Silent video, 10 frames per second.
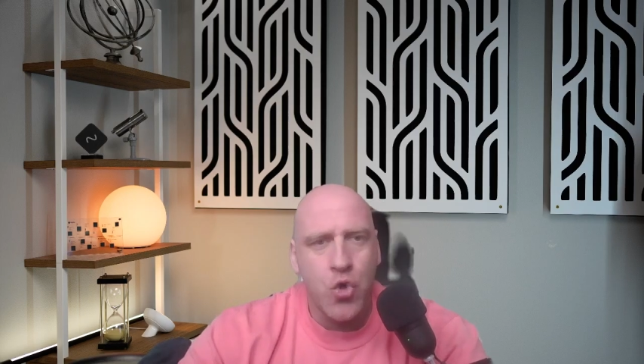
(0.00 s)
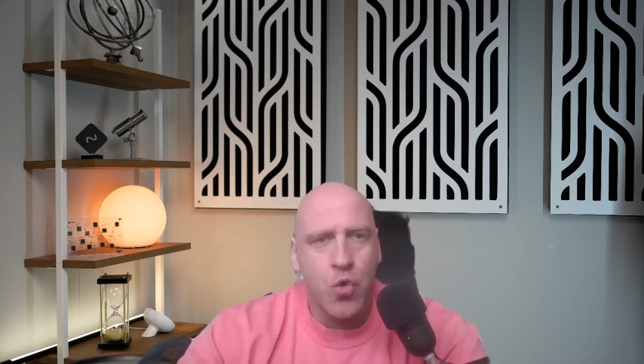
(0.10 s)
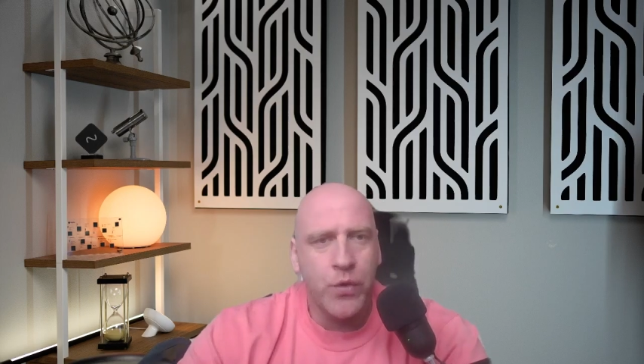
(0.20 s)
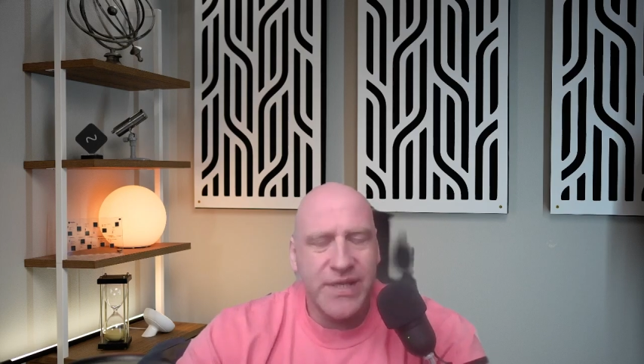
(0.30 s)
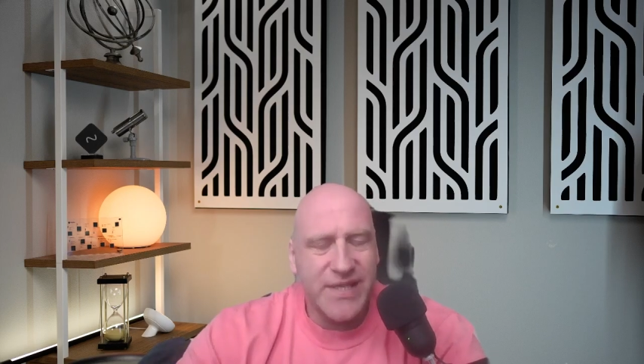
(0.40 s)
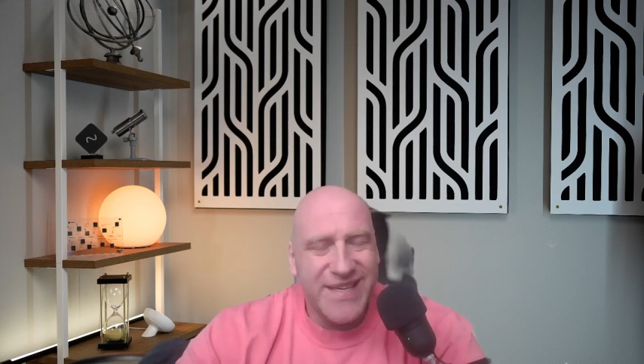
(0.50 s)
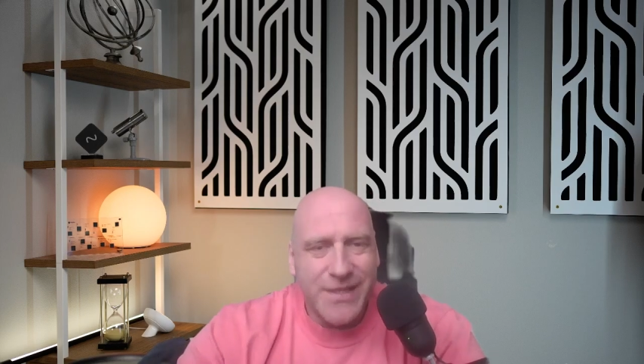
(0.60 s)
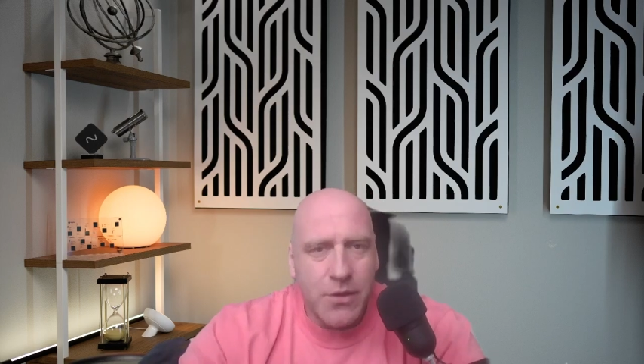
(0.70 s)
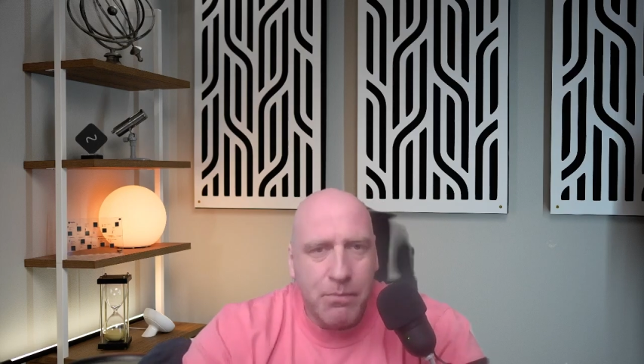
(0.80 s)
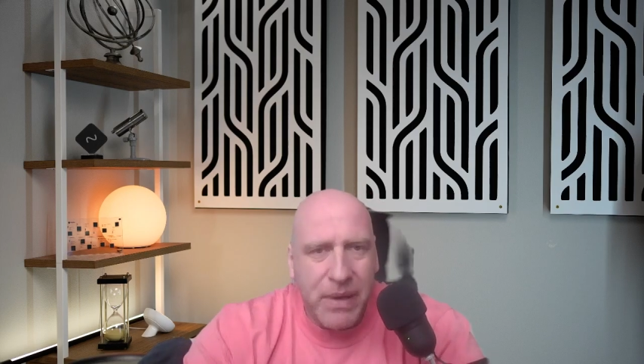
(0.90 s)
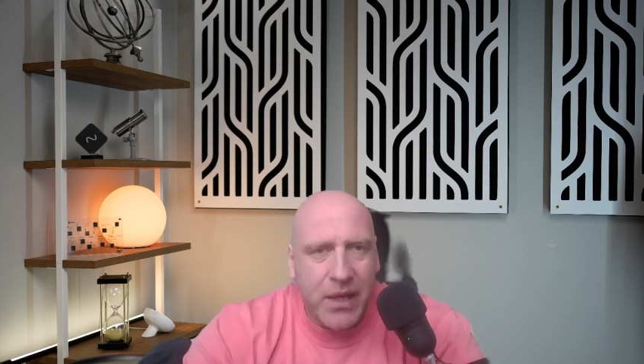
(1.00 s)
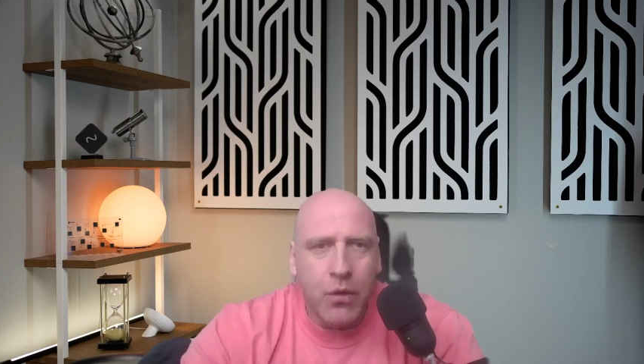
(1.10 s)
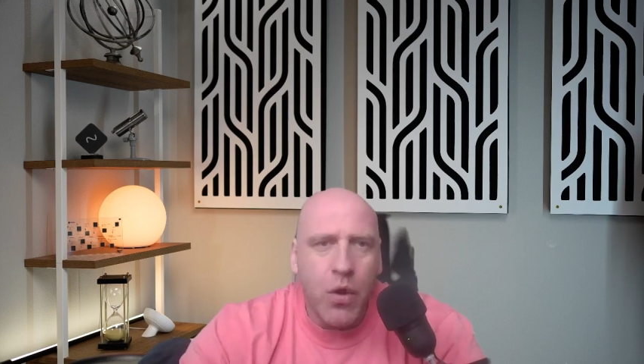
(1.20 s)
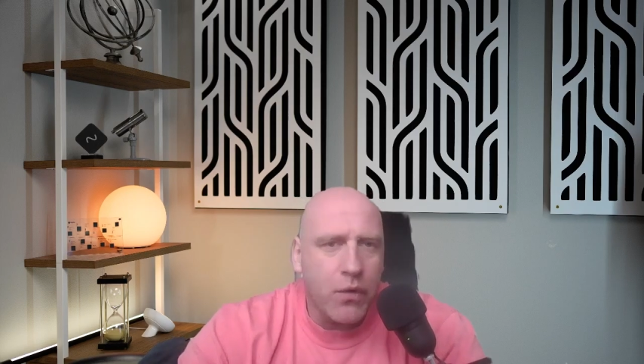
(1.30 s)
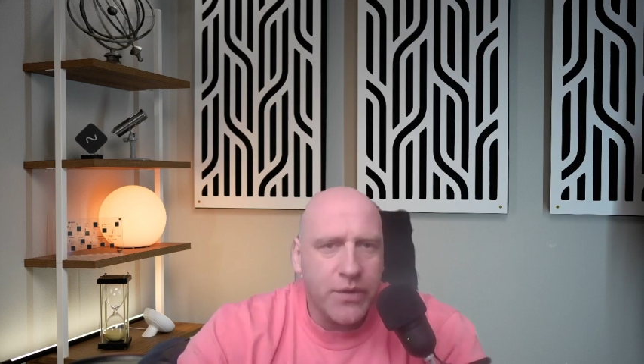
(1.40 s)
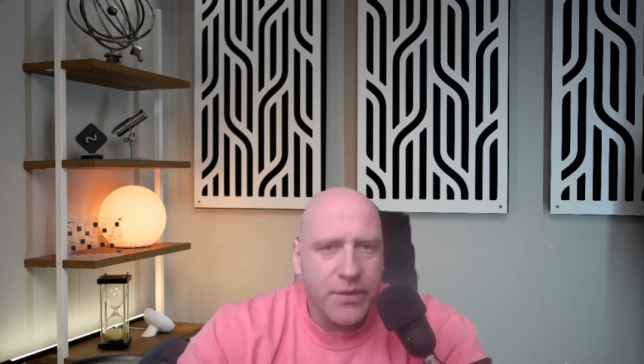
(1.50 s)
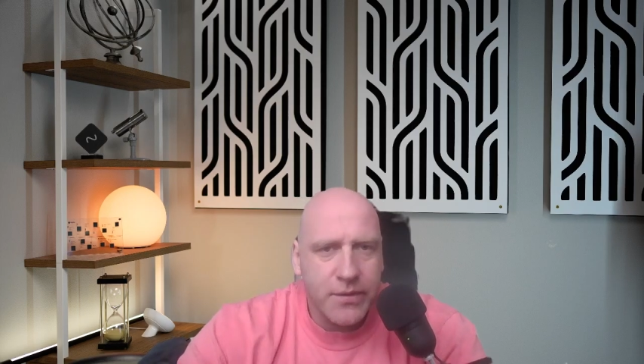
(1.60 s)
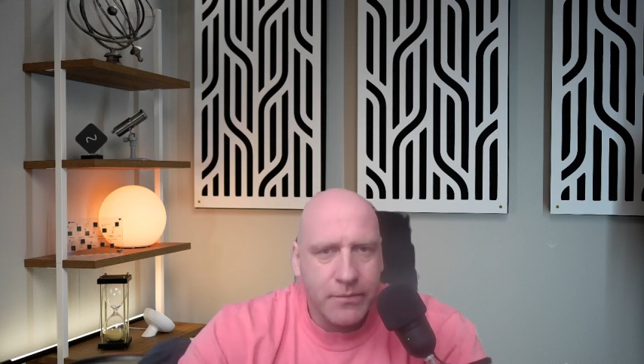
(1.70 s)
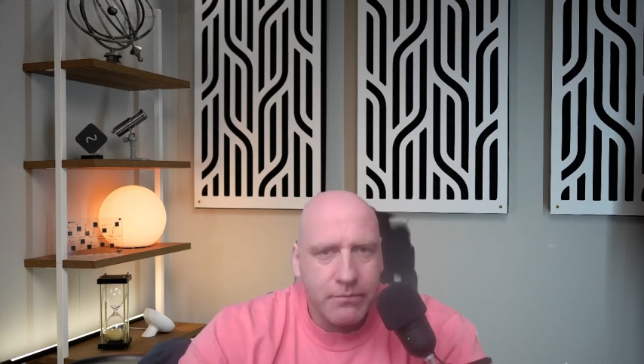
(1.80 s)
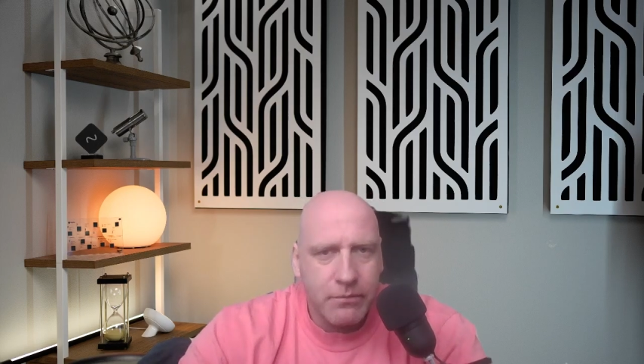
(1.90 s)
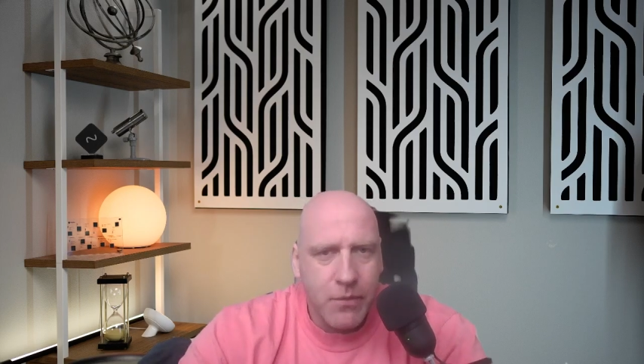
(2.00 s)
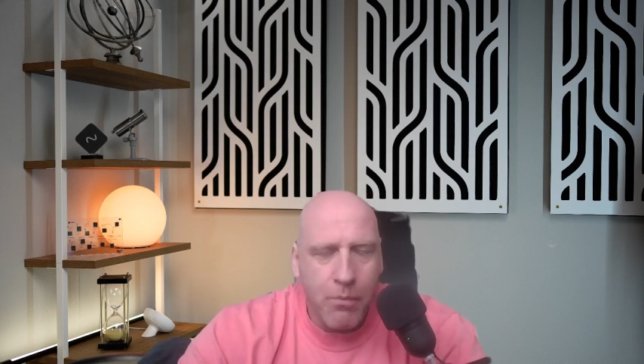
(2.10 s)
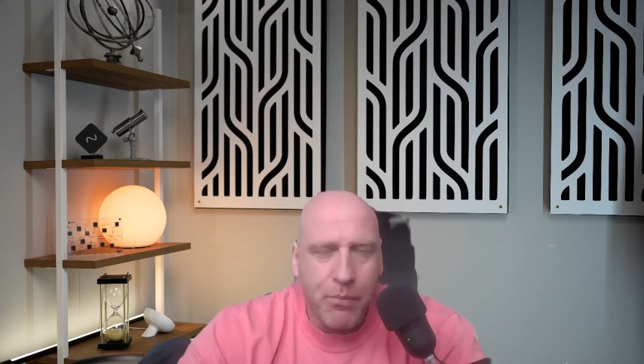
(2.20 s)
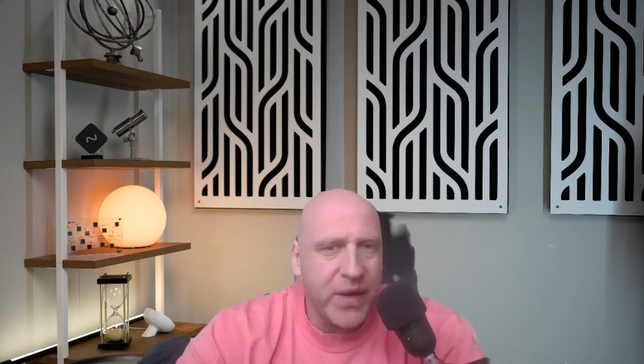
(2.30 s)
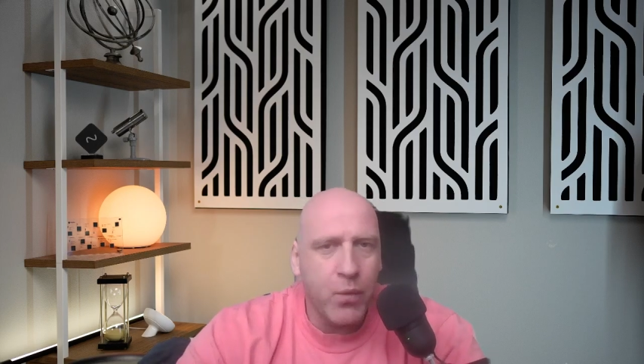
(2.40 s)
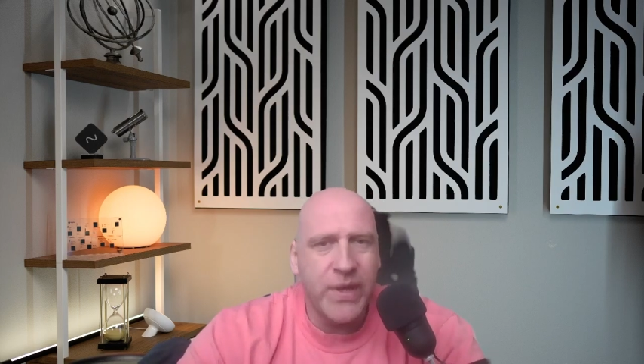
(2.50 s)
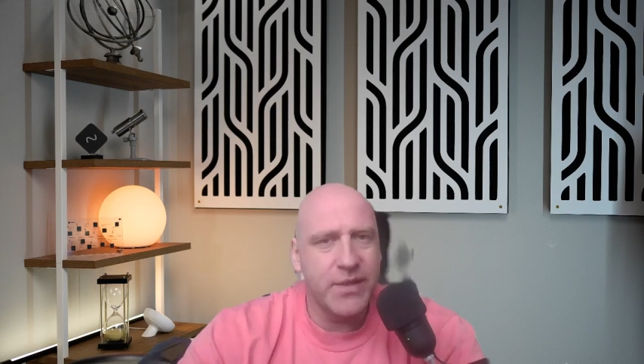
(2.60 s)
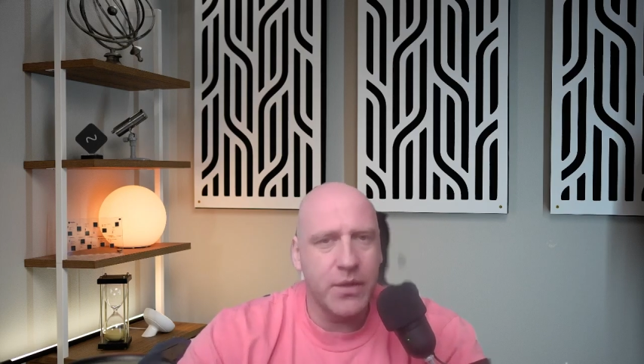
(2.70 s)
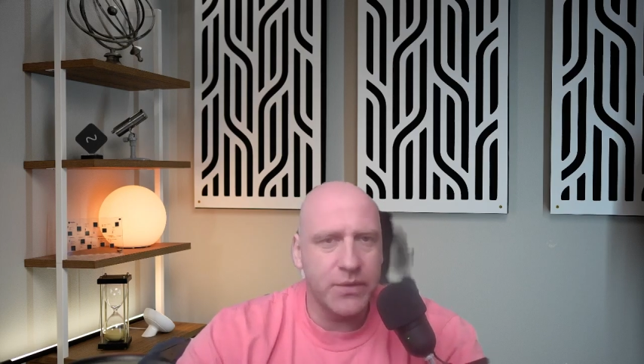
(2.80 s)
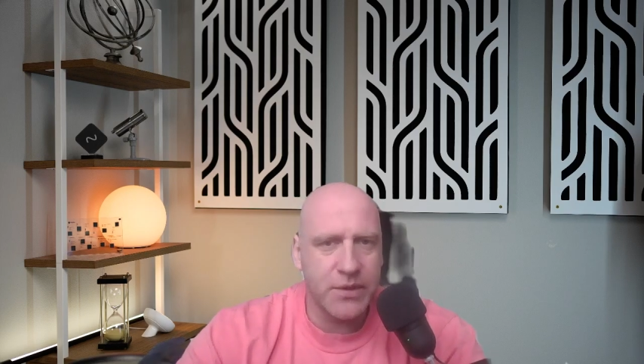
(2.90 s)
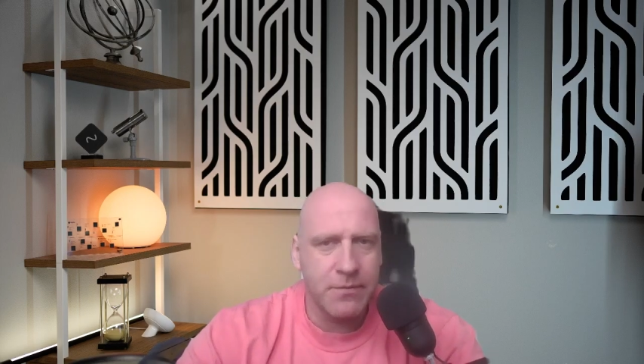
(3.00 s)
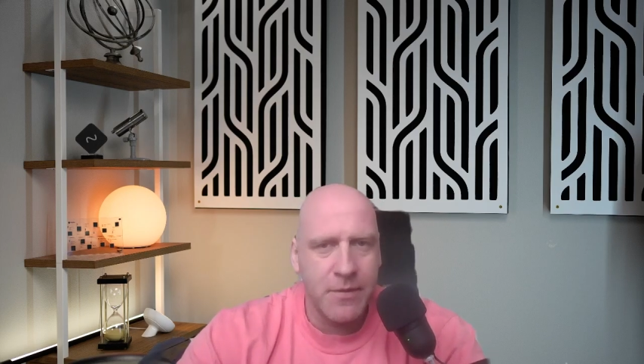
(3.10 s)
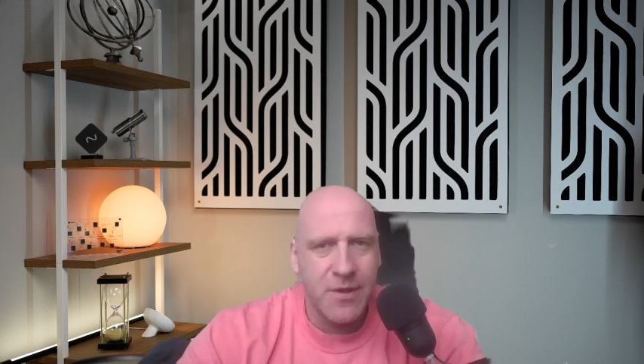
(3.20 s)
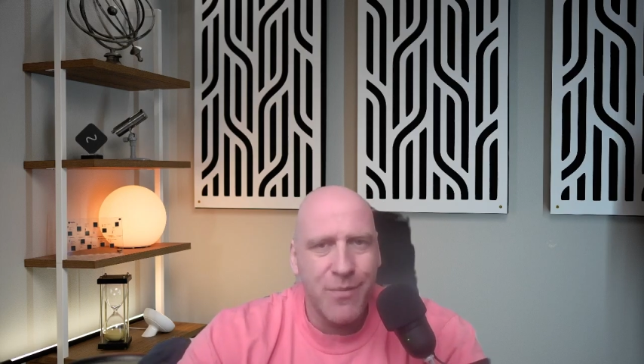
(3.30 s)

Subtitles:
who doesn't need to pick locks or break windows,